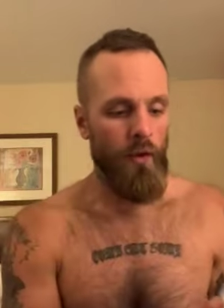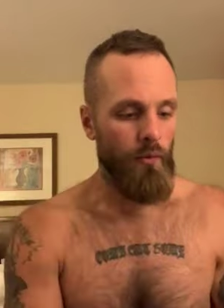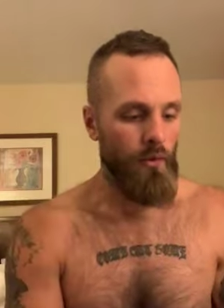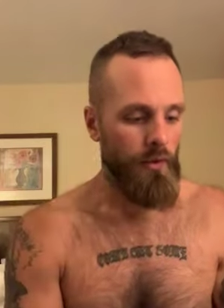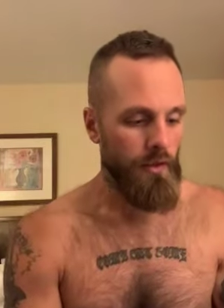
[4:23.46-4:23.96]
I
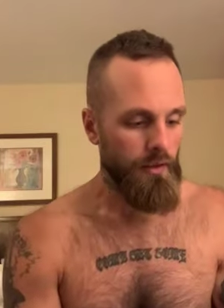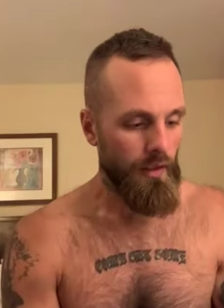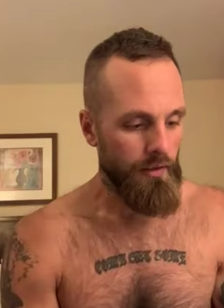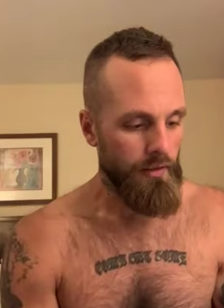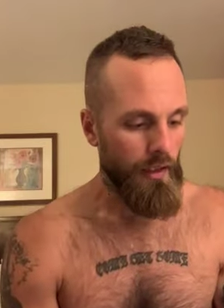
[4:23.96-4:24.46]
really get
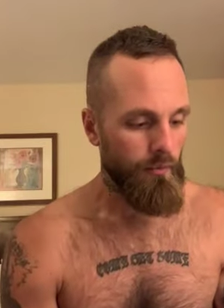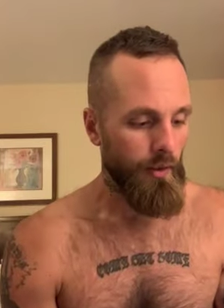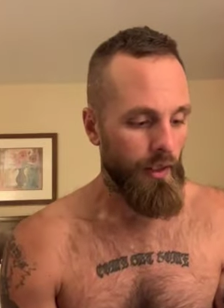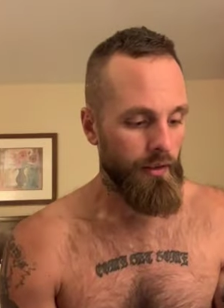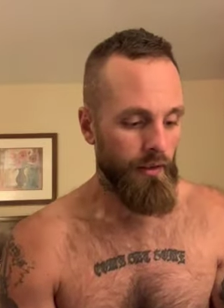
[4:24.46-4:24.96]
that down
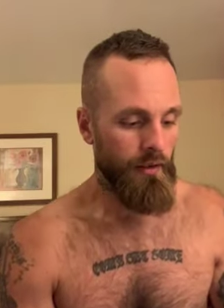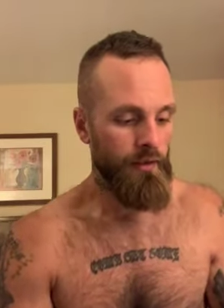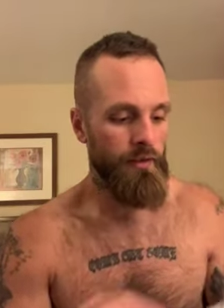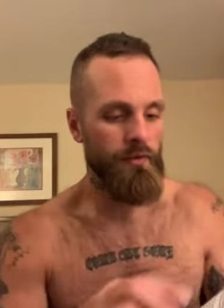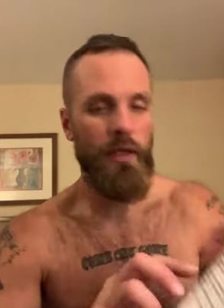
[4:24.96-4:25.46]
pack.
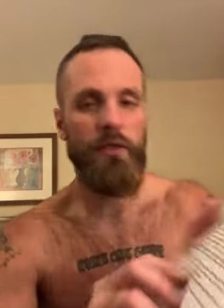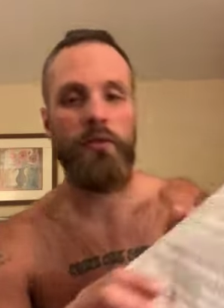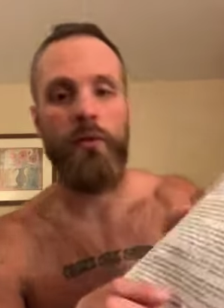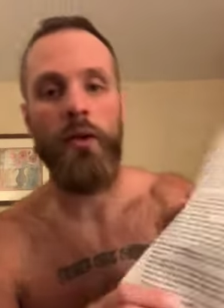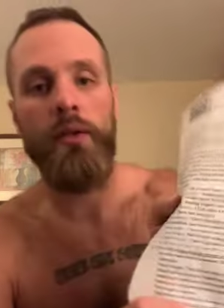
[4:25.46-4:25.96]
It's actually
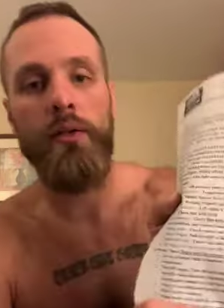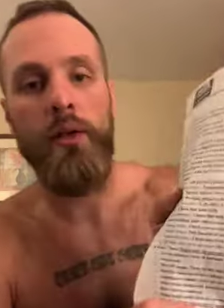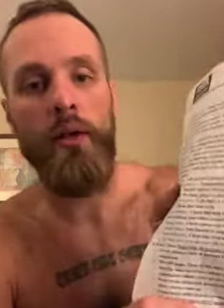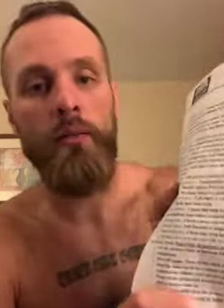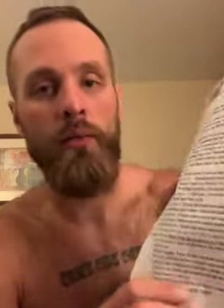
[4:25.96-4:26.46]
right here,
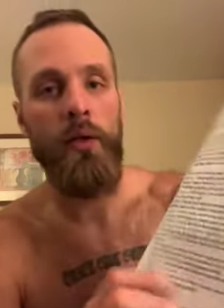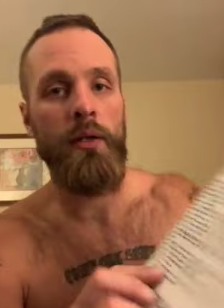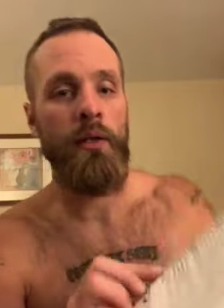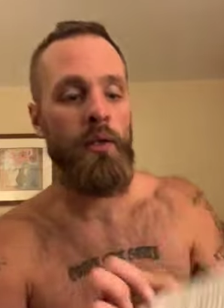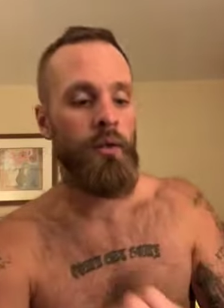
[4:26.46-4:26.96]
air brake.
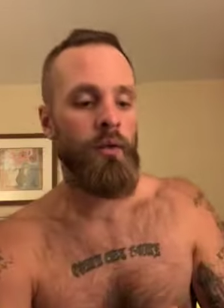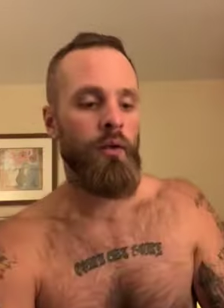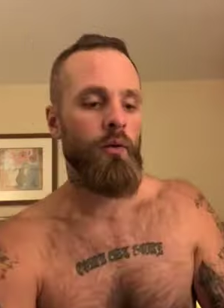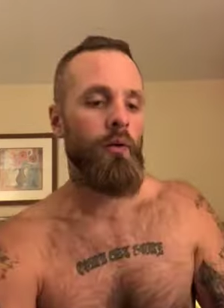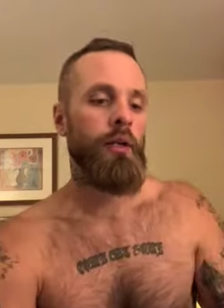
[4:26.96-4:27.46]

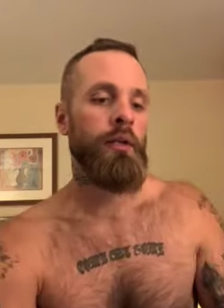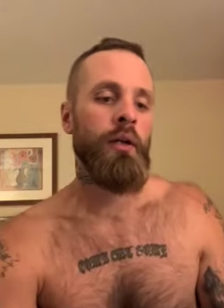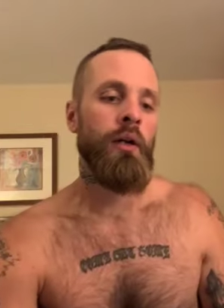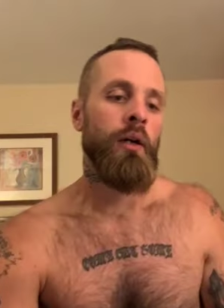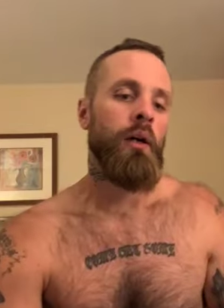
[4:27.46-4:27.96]
All right?
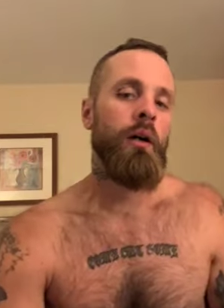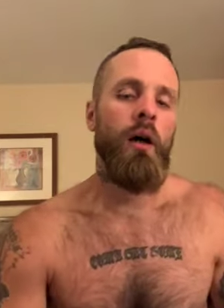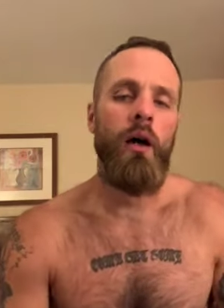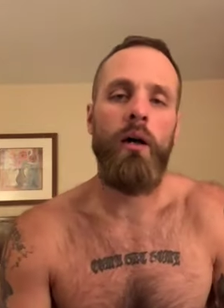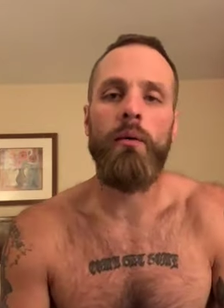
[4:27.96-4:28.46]

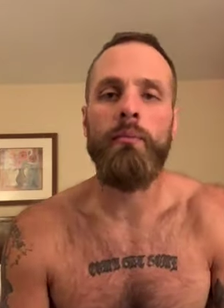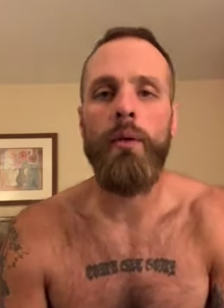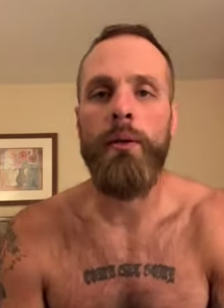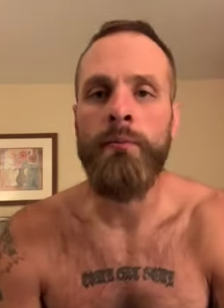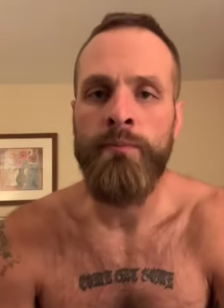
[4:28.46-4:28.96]

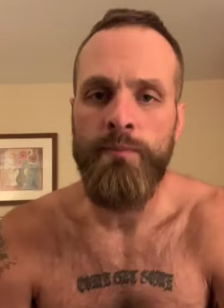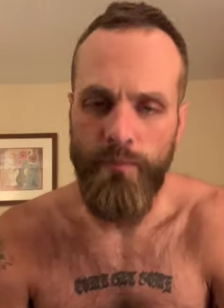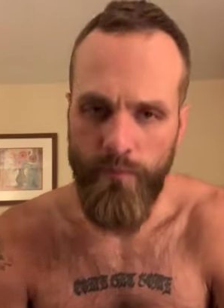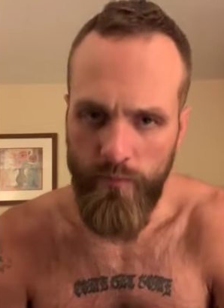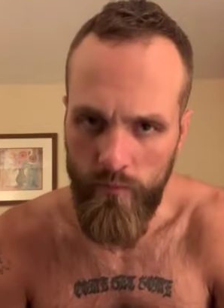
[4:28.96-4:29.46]
But
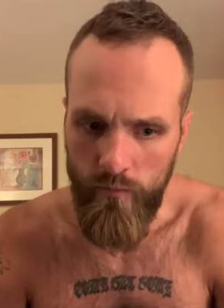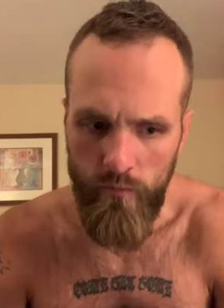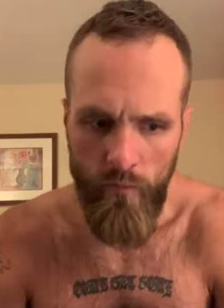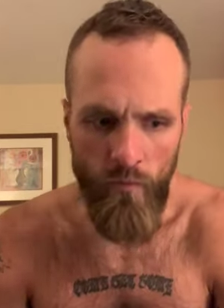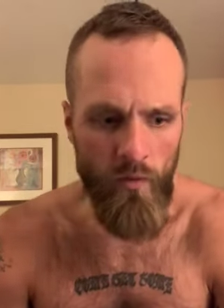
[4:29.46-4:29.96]

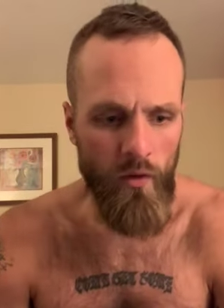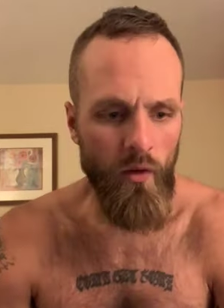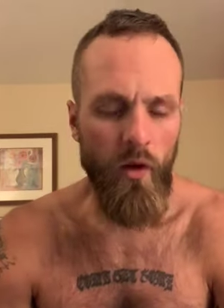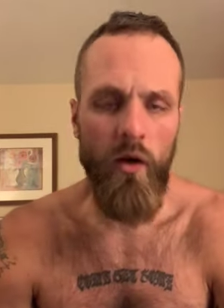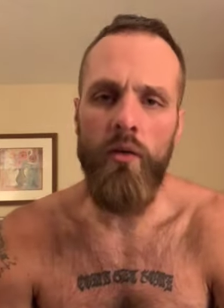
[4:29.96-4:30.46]

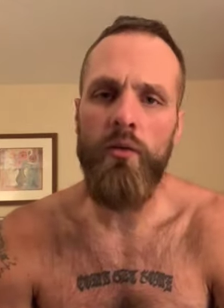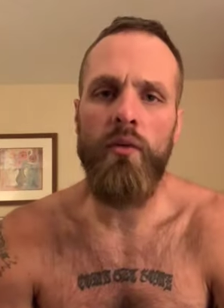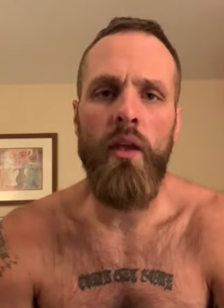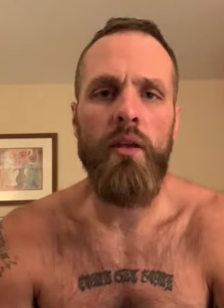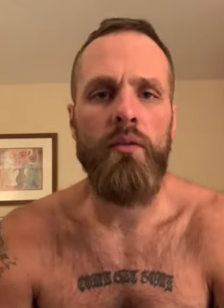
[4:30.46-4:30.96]
all those
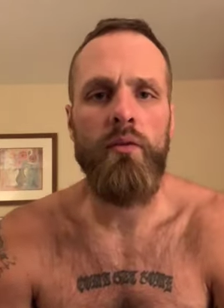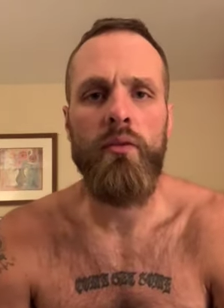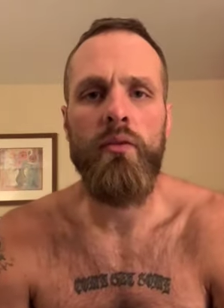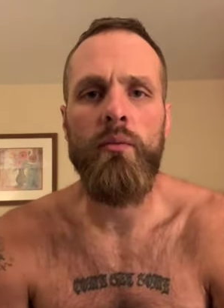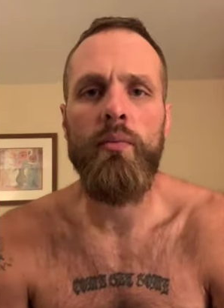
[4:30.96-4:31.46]
things, it's
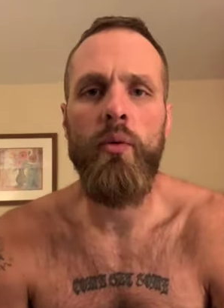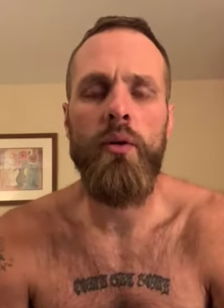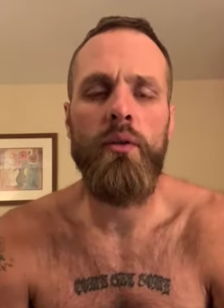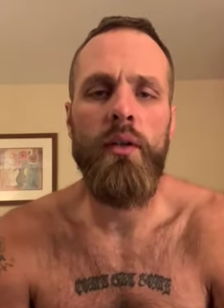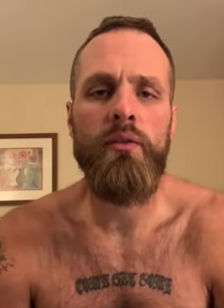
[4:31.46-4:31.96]
just
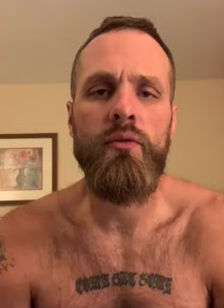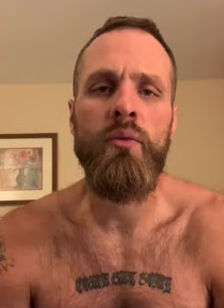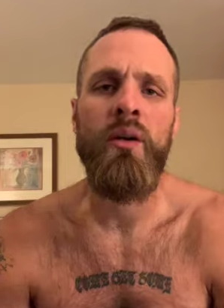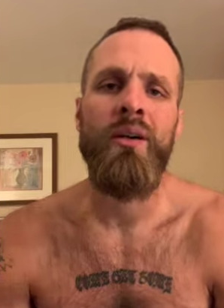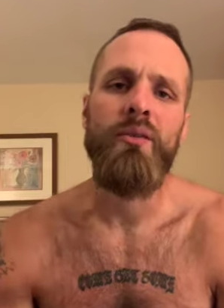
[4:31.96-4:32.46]
important that you
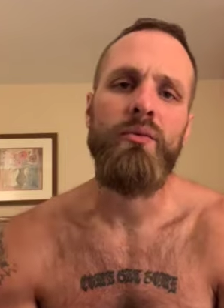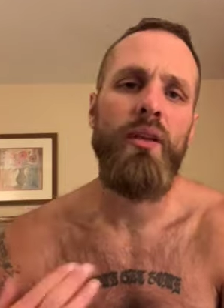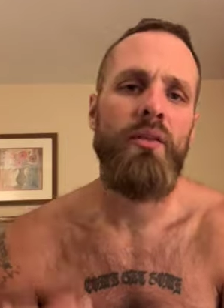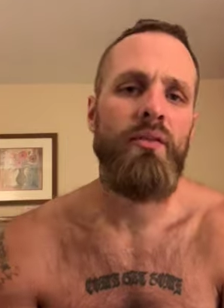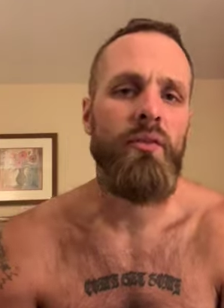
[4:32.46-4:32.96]

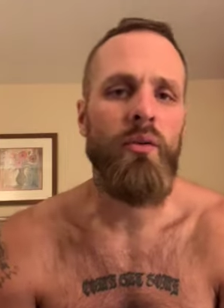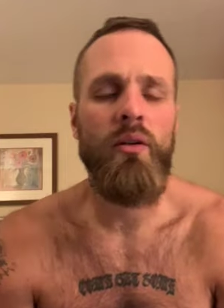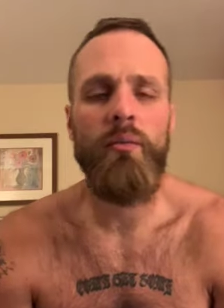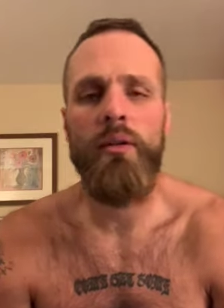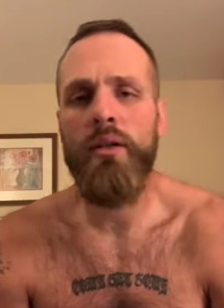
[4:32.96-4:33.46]
listen. Don't
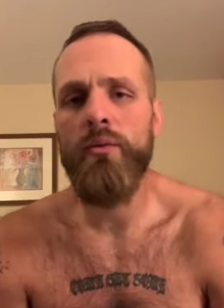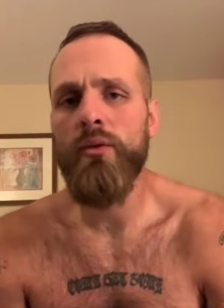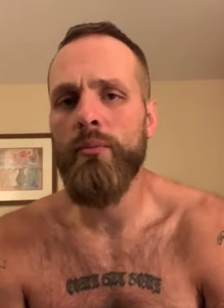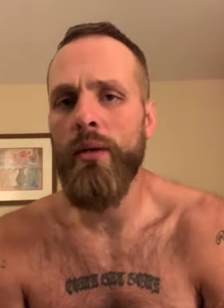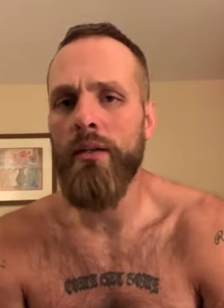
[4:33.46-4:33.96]
come in here with the
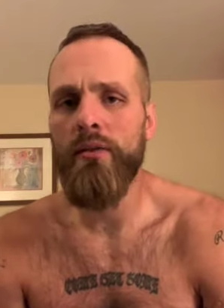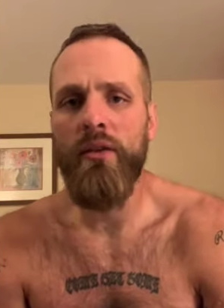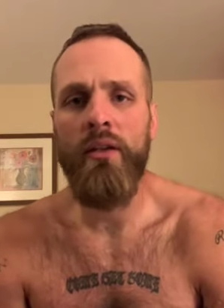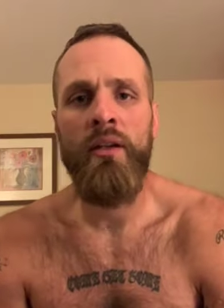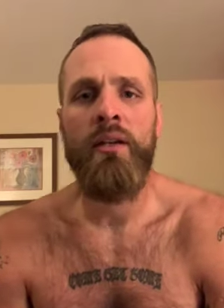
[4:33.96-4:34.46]

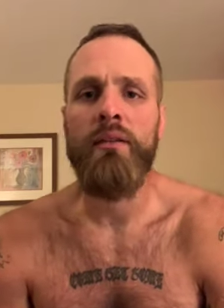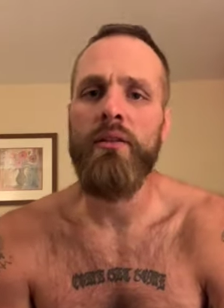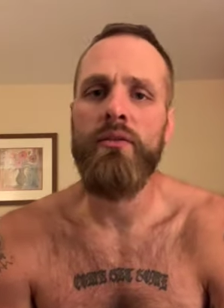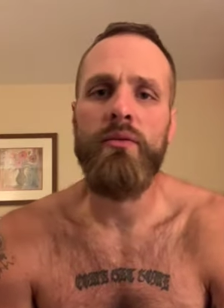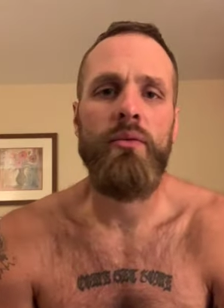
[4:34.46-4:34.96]
mindset
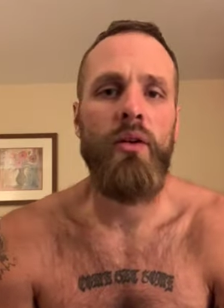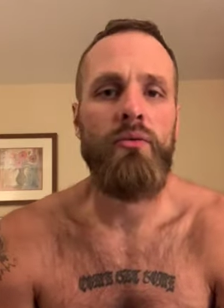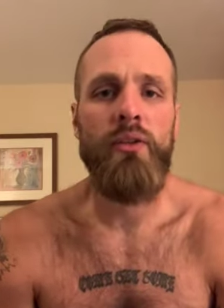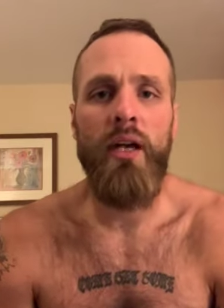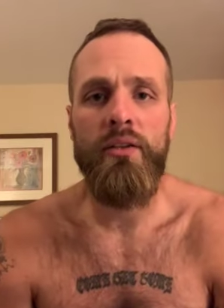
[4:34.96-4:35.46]
that you know
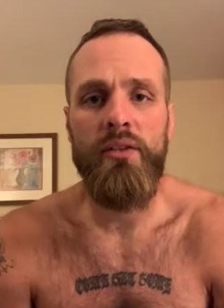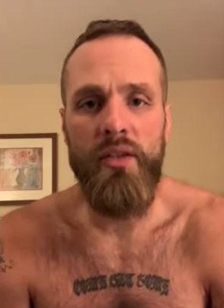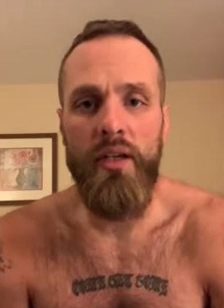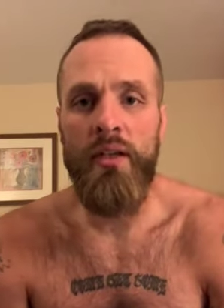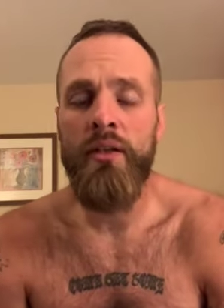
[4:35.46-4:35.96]
jack
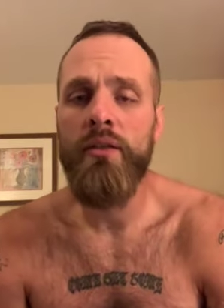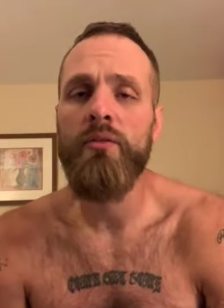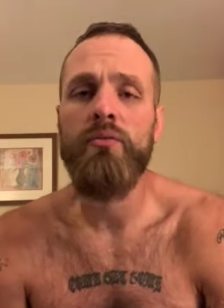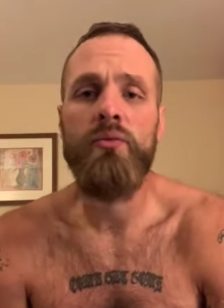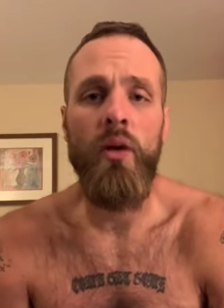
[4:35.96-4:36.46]
shit.
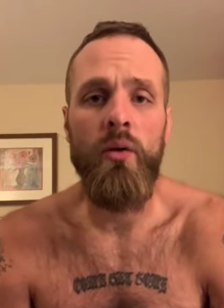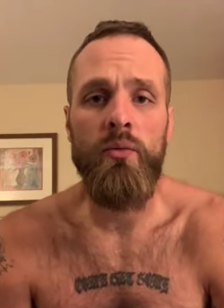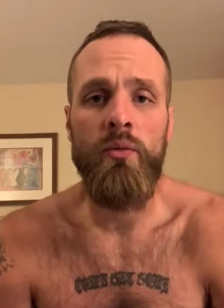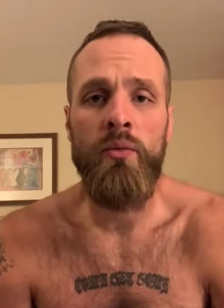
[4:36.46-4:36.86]
You don't.